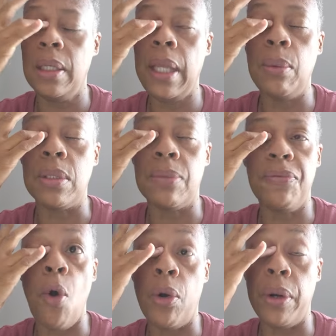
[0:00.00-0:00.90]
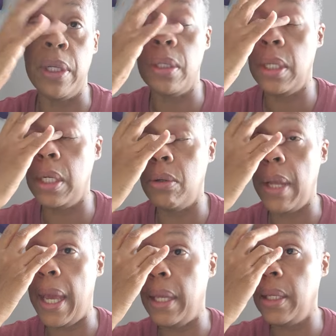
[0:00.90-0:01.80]
That was foreign to hear
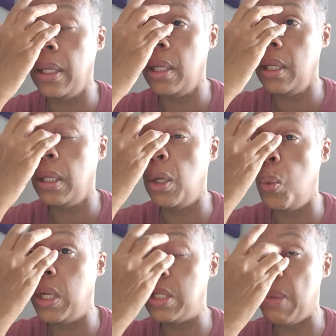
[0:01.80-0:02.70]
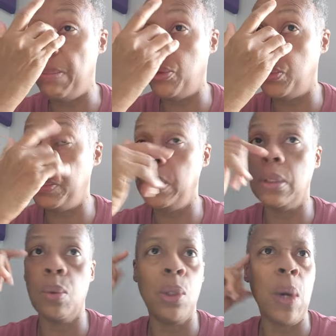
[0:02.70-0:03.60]
that. You know, what is my
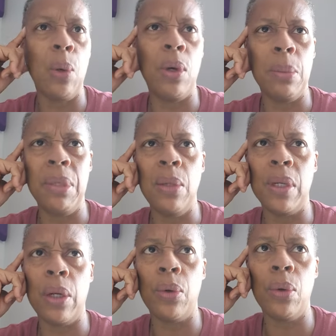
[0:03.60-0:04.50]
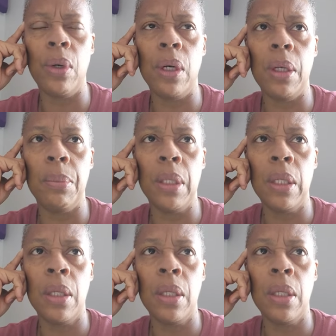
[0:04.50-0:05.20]
purpose? What do I want to be when I grow up?